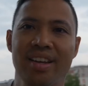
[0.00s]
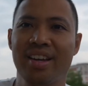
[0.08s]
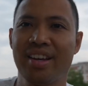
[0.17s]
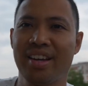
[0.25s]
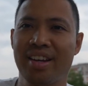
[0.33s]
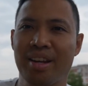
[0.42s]

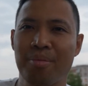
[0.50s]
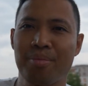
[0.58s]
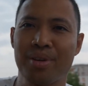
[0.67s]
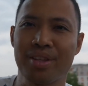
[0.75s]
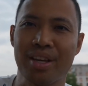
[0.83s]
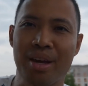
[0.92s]
And I'm
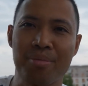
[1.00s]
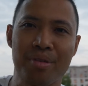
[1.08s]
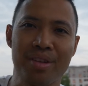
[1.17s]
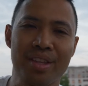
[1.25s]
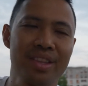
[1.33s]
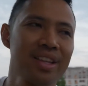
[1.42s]
pretty happy
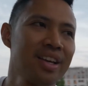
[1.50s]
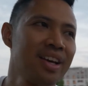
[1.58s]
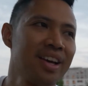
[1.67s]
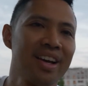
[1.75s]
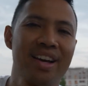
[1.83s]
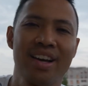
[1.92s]
with it.
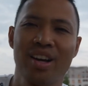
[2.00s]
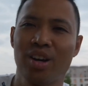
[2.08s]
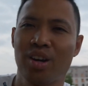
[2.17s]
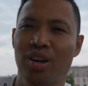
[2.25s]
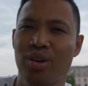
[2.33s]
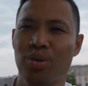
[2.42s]

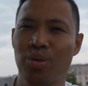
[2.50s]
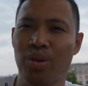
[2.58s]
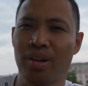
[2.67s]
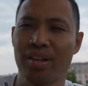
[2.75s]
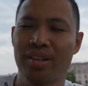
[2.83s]
Cool.